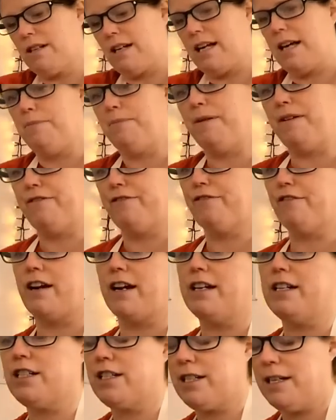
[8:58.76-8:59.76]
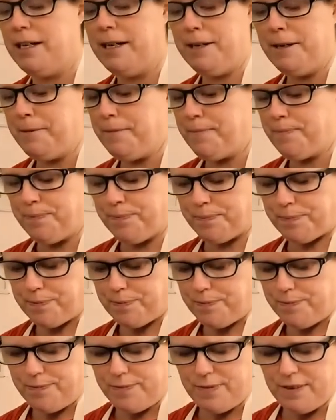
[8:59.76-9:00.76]
keep it fresh.
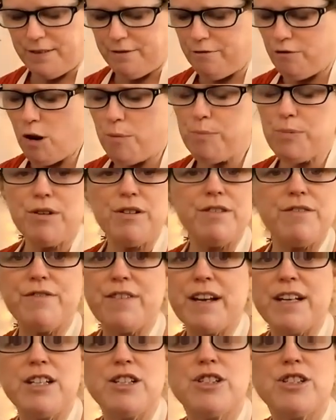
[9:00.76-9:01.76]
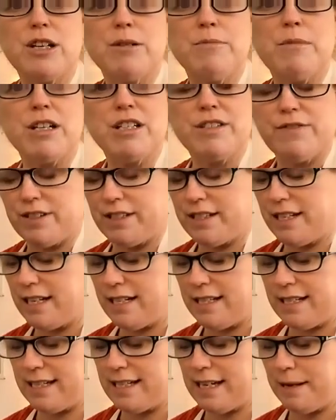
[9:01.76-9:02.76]
Robert, thank you so much for
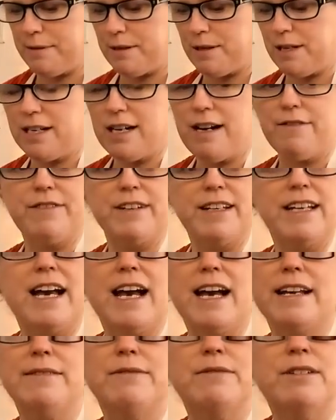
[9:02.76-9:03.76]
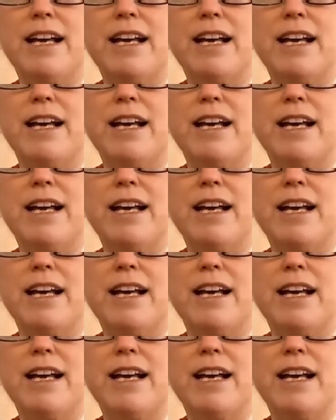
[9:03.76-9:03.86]
this. That's absolutely lovely. And